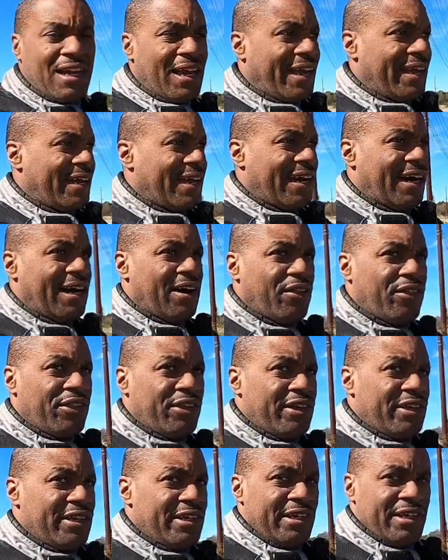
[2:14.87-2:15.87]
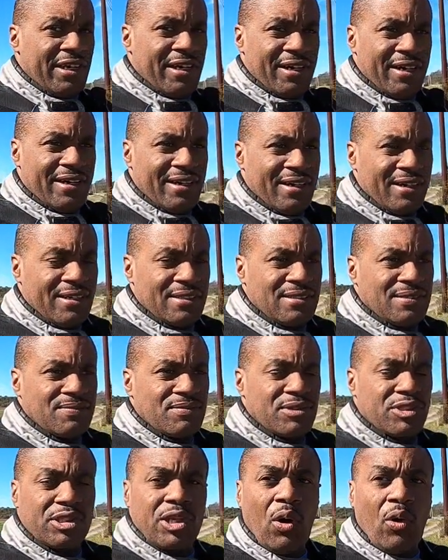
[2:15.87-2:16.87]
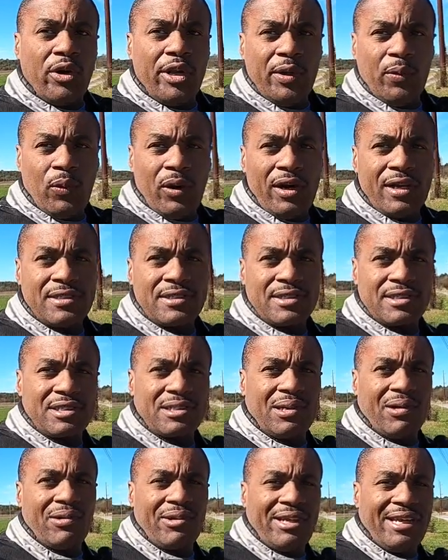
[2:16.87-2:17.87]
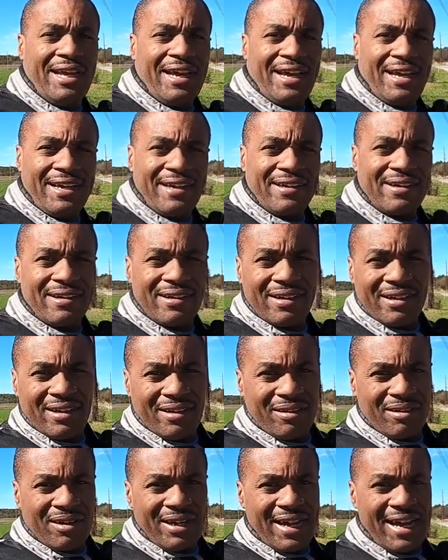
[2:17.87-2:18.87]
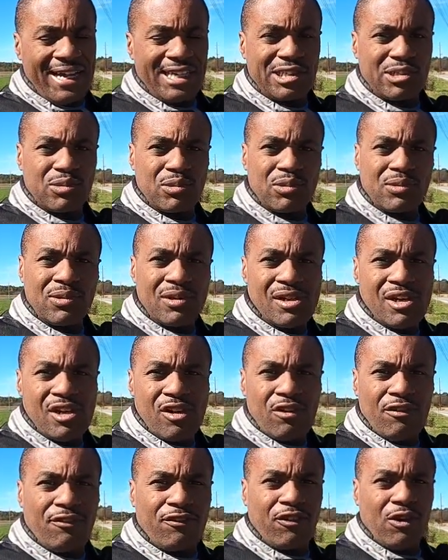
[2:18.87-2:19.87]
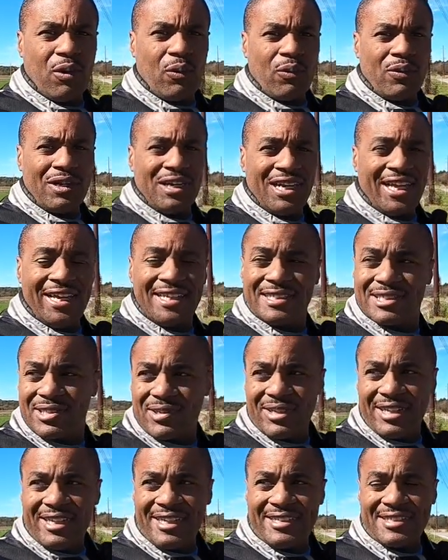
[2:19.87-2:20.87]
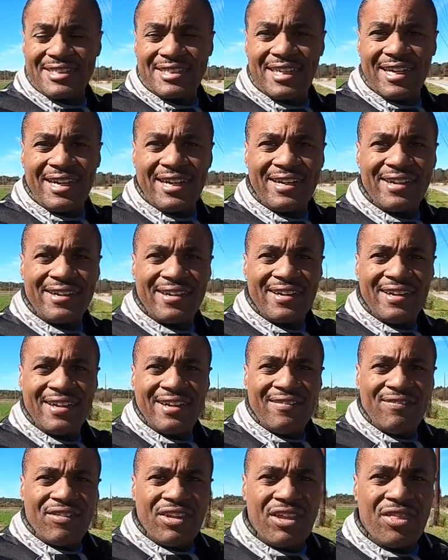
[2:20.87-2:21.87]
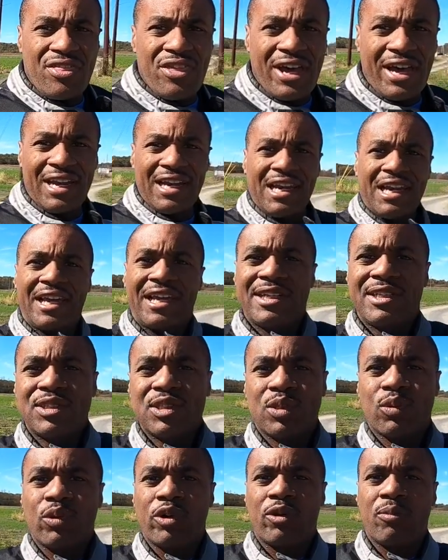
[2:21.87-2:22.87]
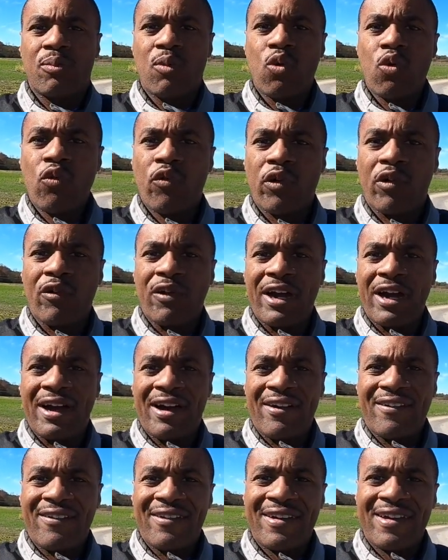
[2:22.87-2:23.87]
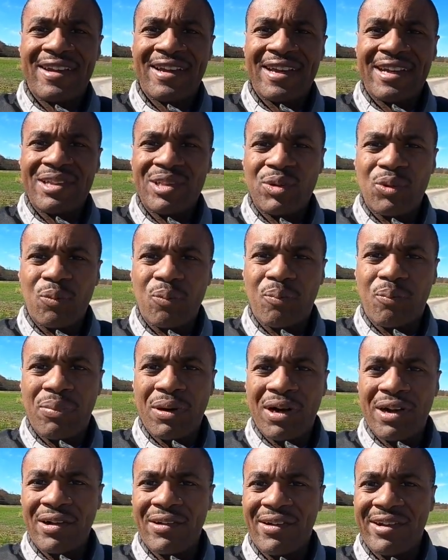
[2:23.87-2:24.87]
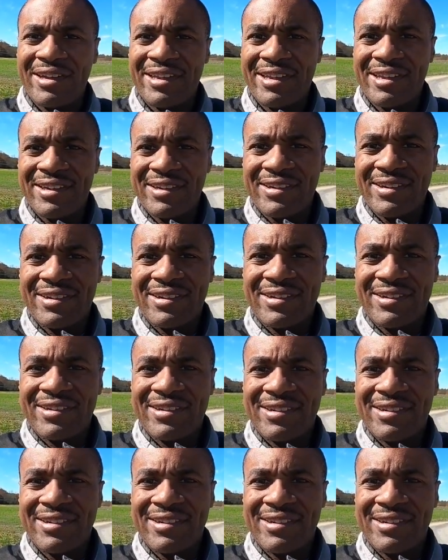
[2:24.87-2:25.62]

like how the uh, Sony was. The Sony had a, a actual floating lens on the inside. And that lens would move around. I had a little bug on here